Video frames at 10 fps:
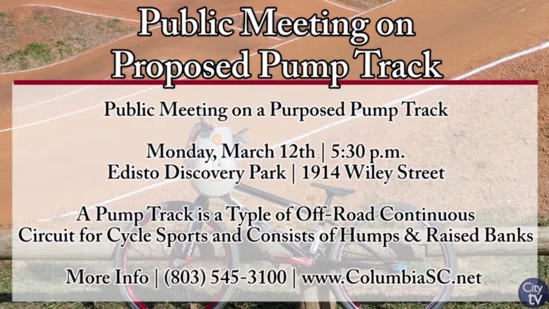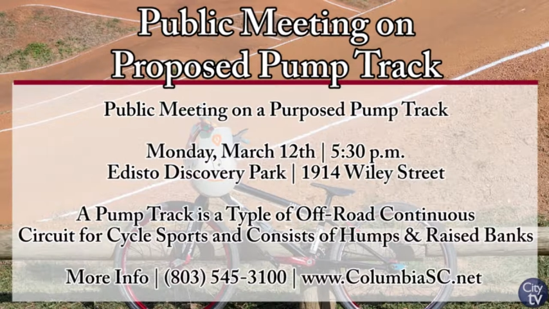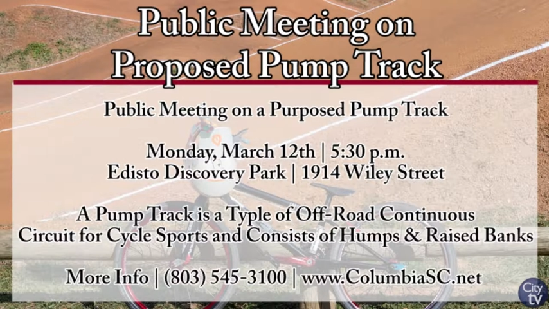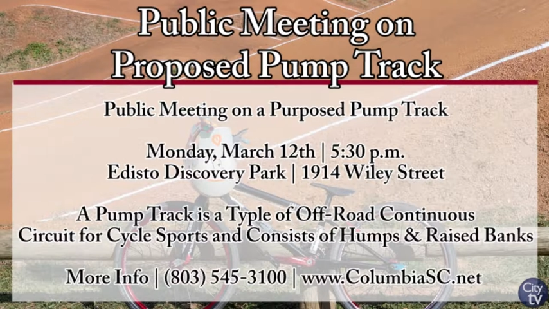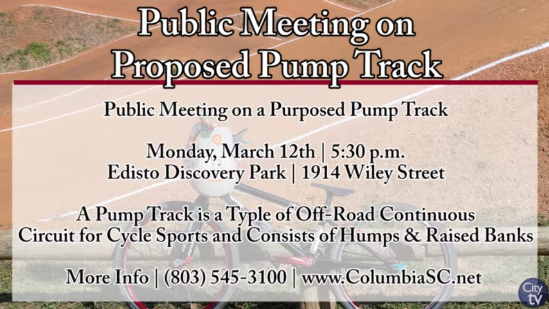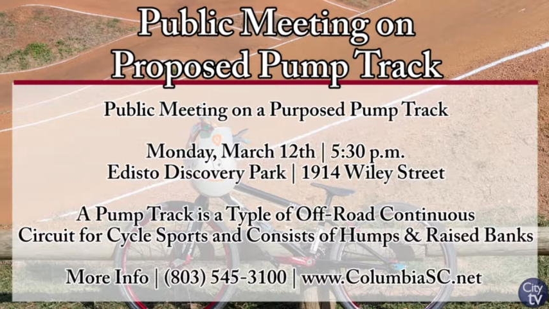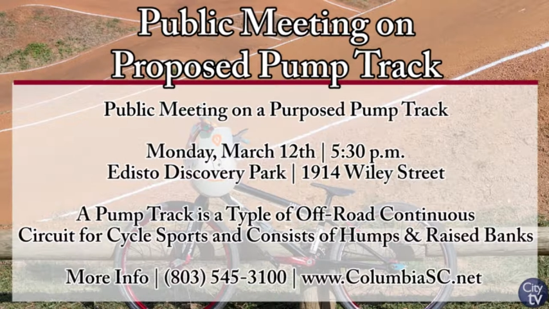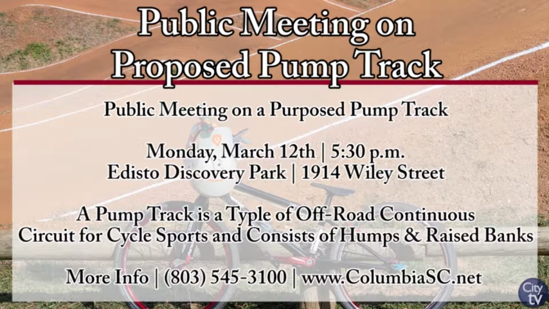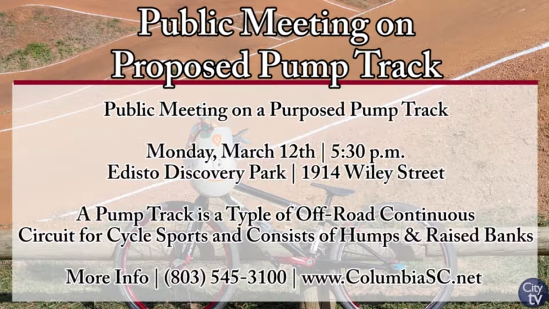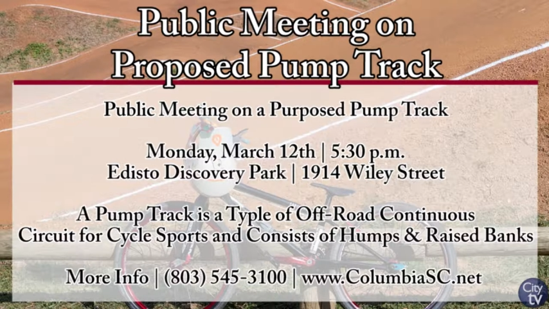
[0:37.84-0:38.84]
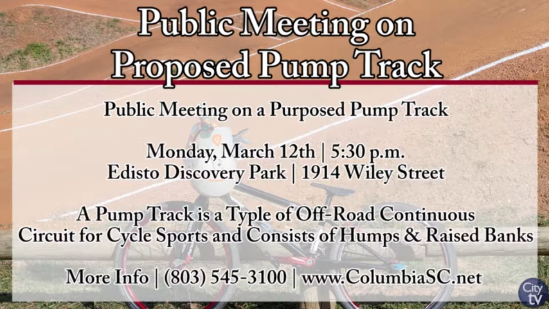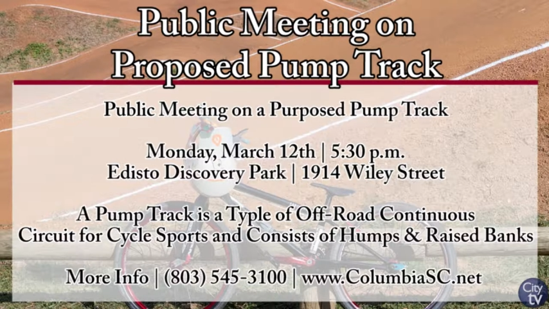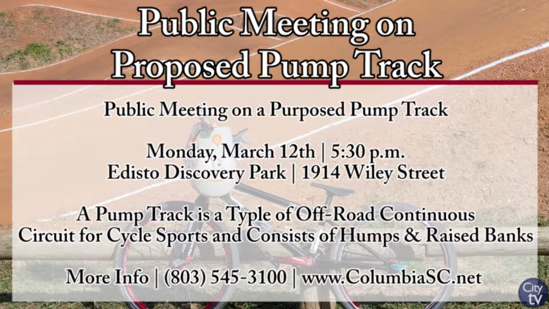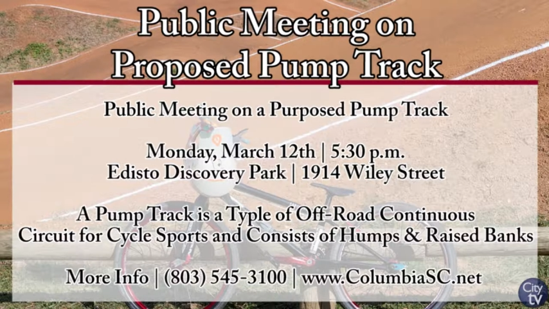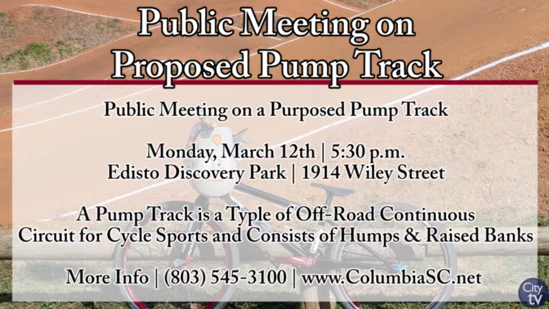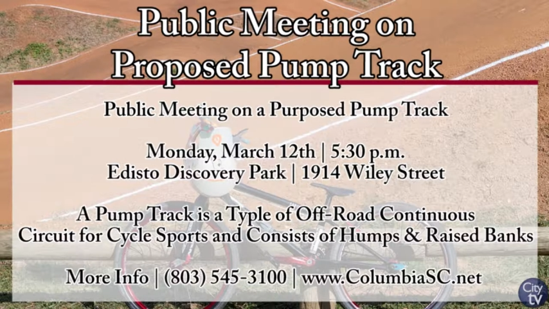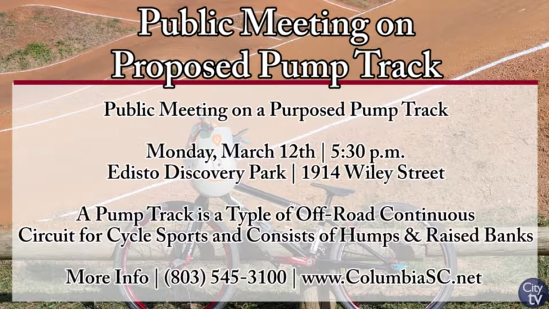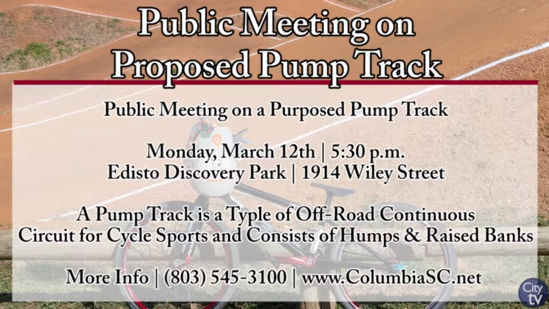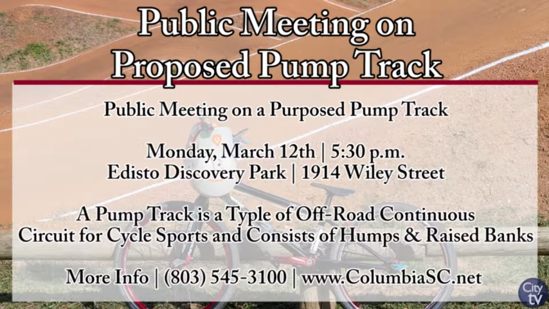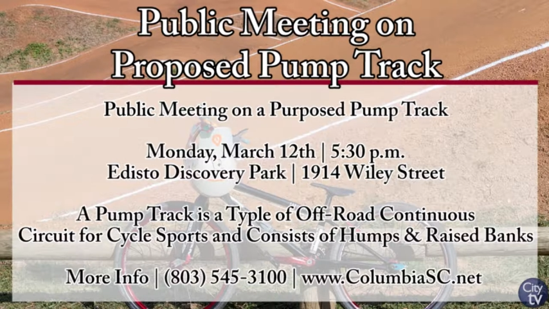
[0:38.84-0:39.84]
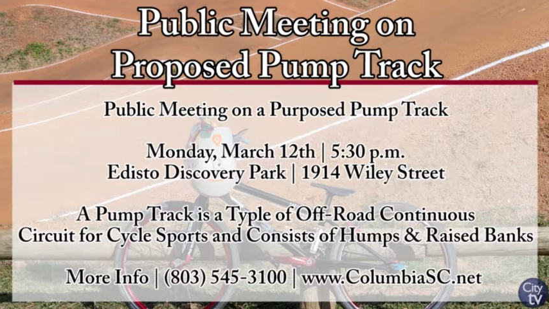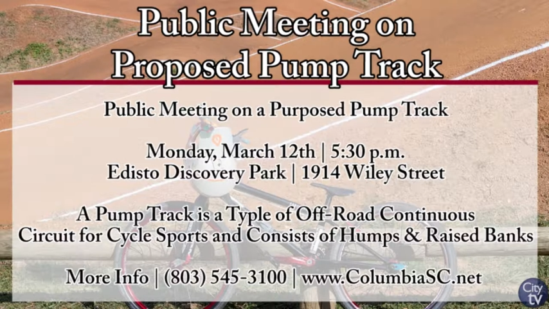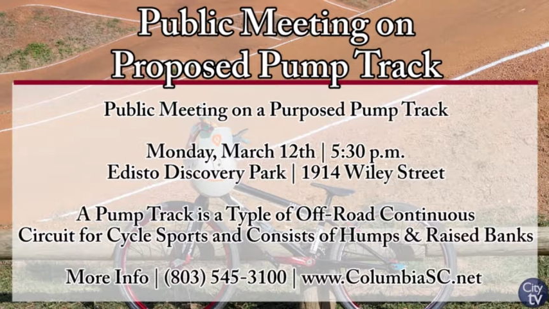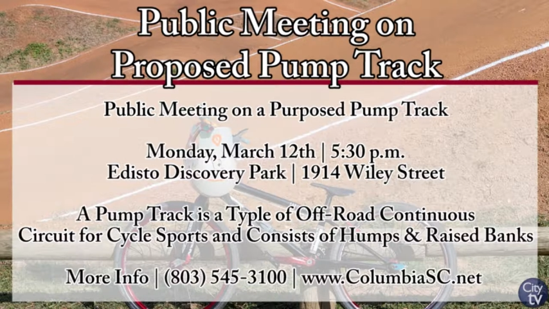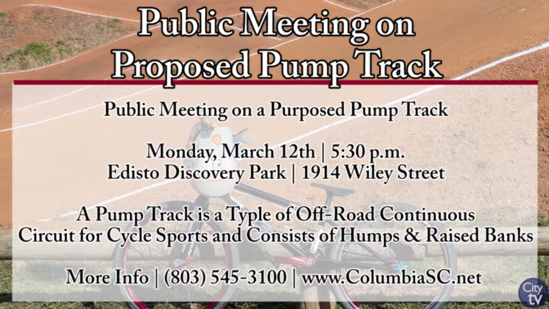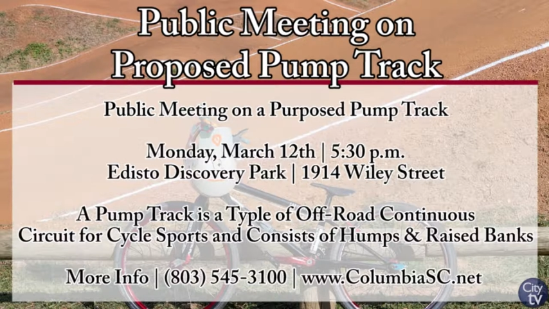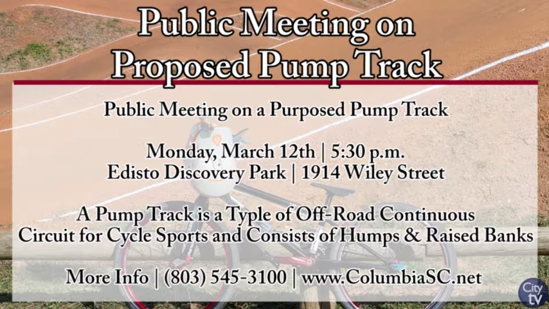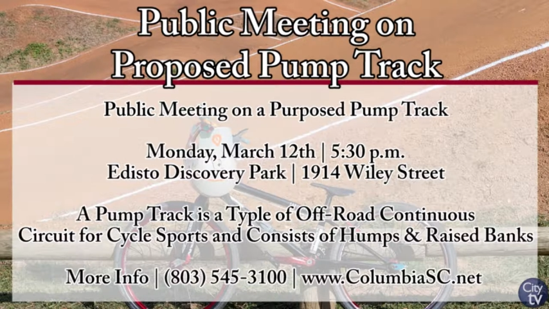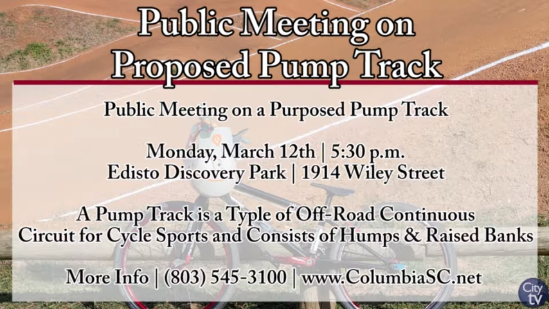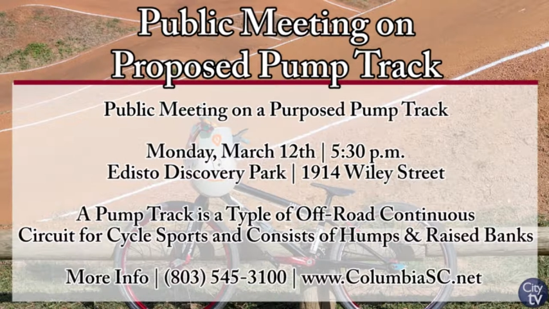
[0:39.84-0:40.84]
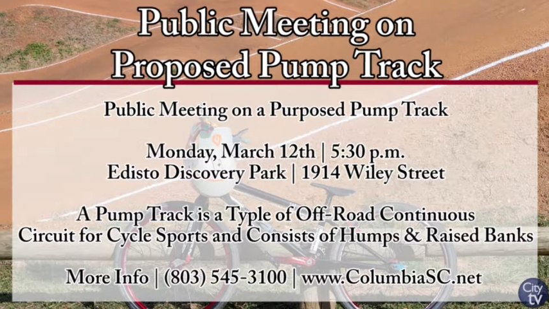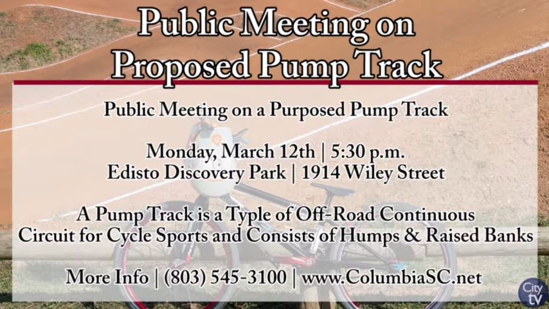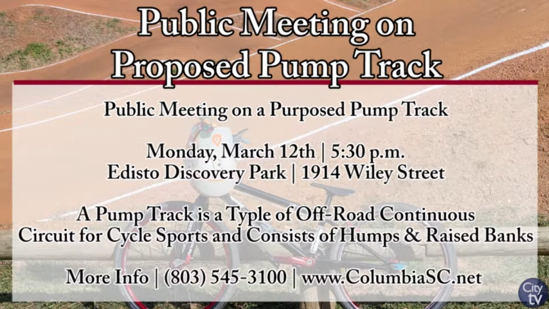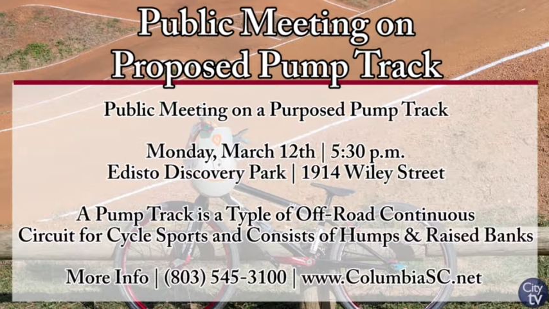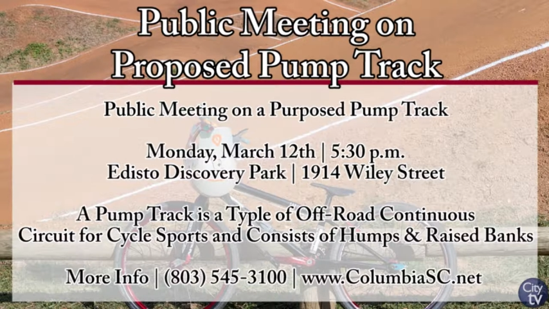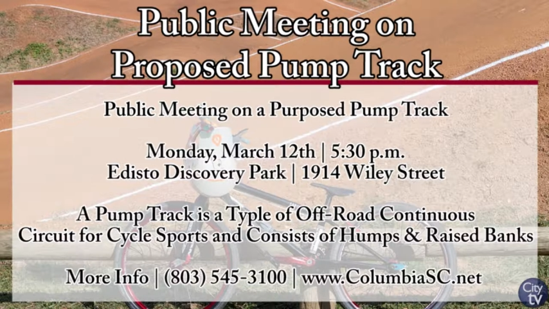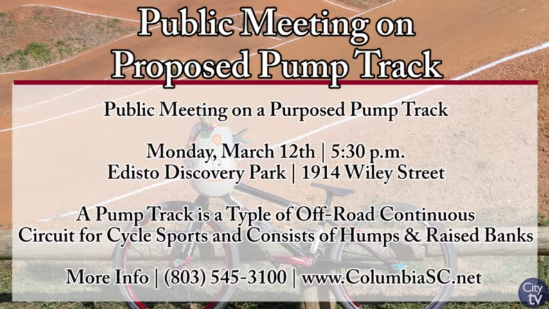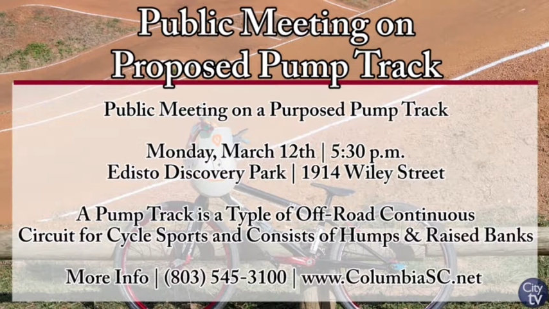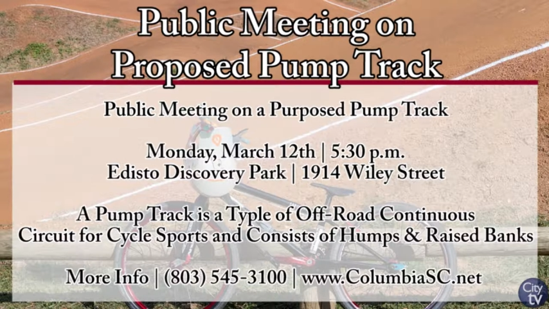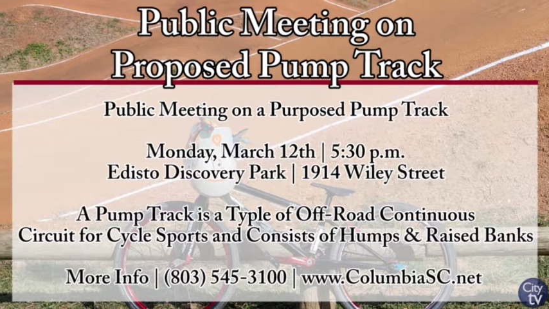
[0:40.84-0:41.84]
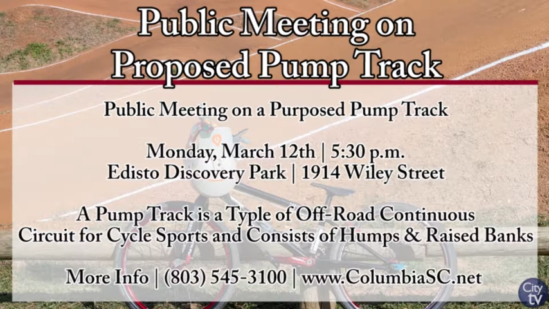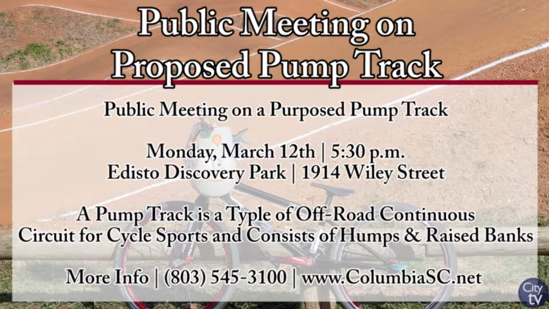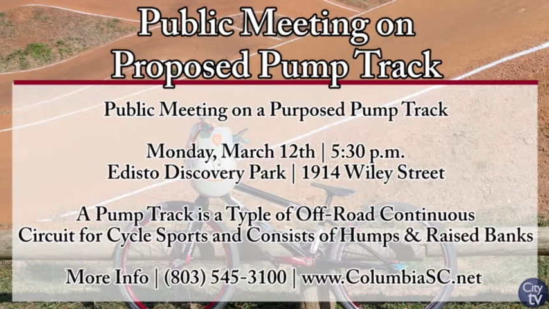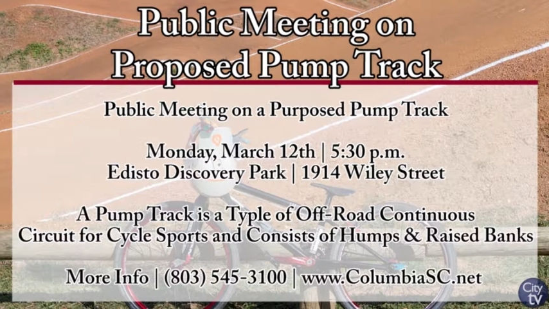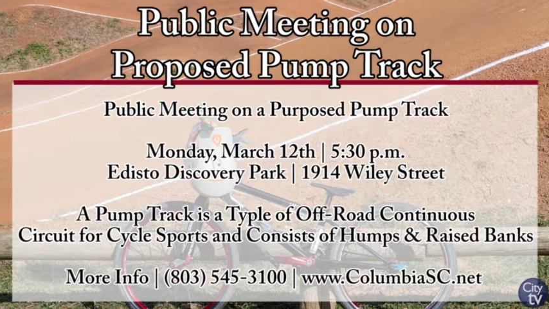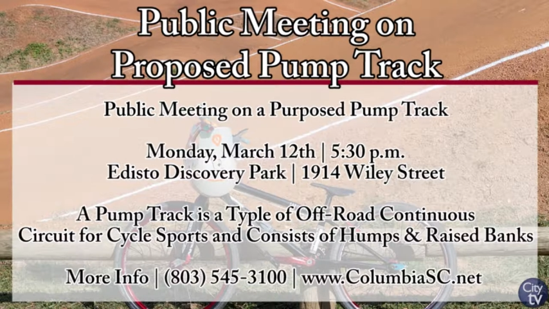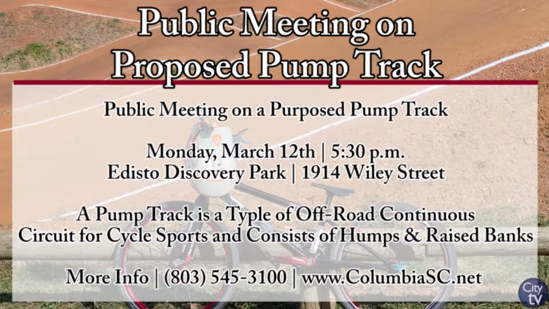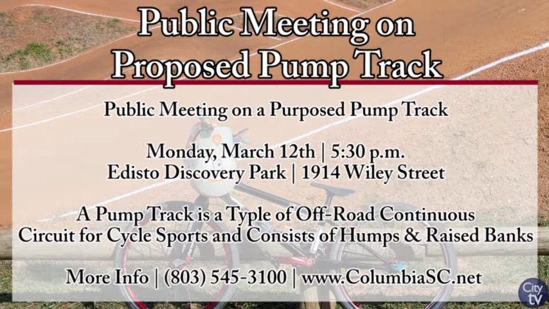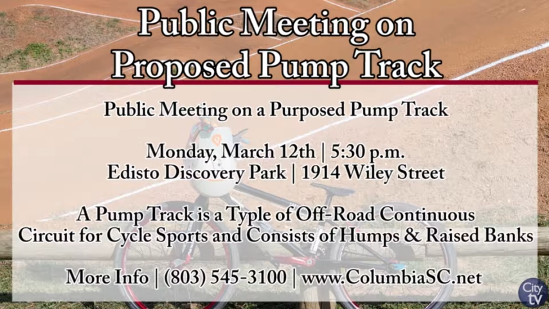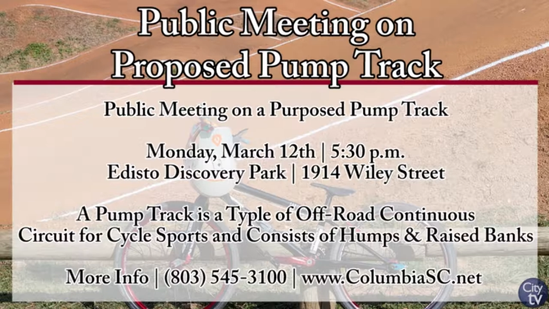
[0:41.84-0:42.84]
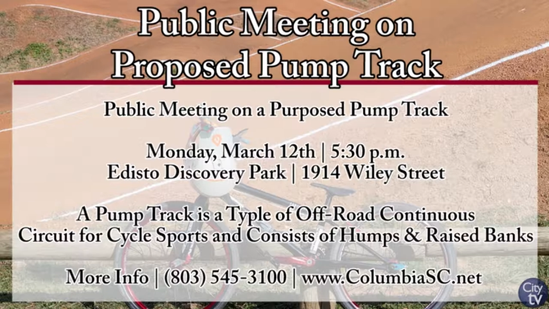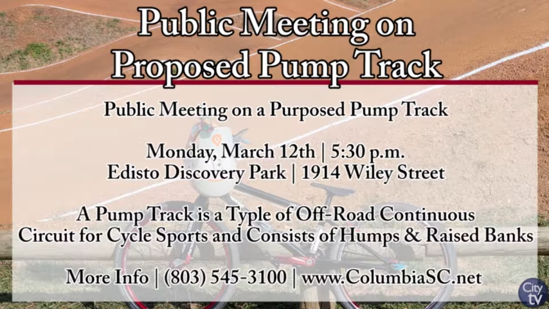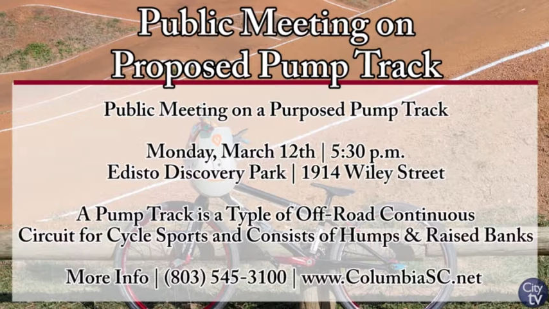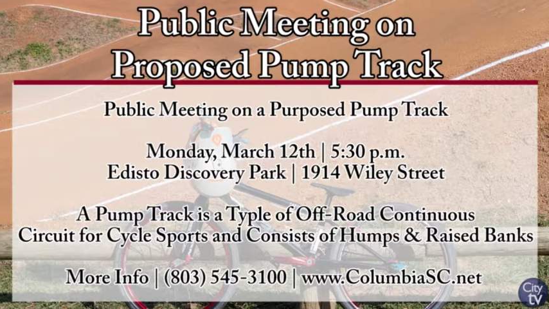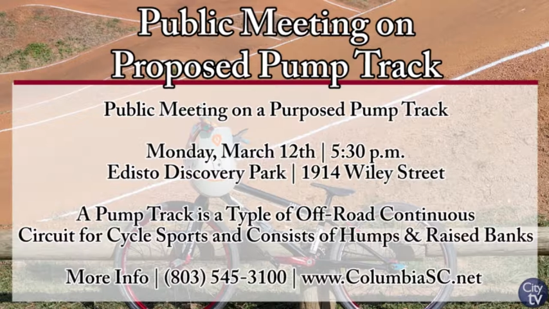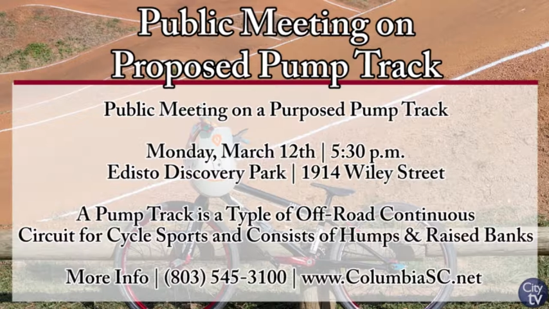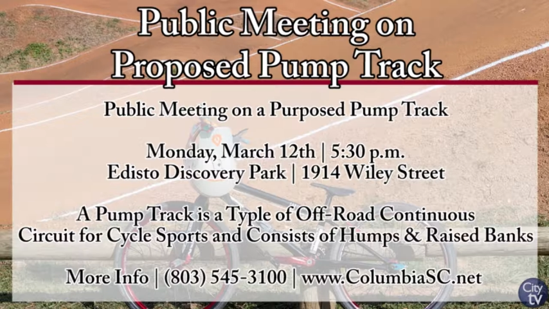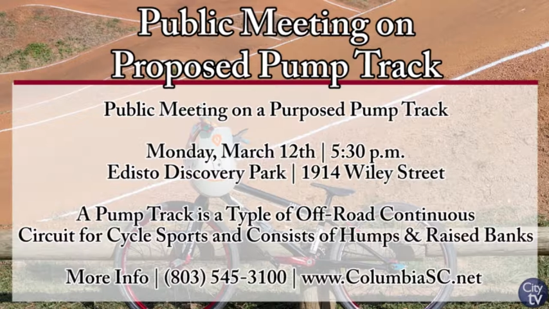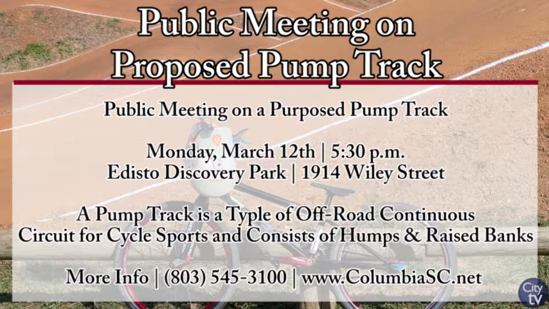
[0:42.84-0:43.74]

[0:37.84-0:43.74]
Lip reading: (no speaker visible)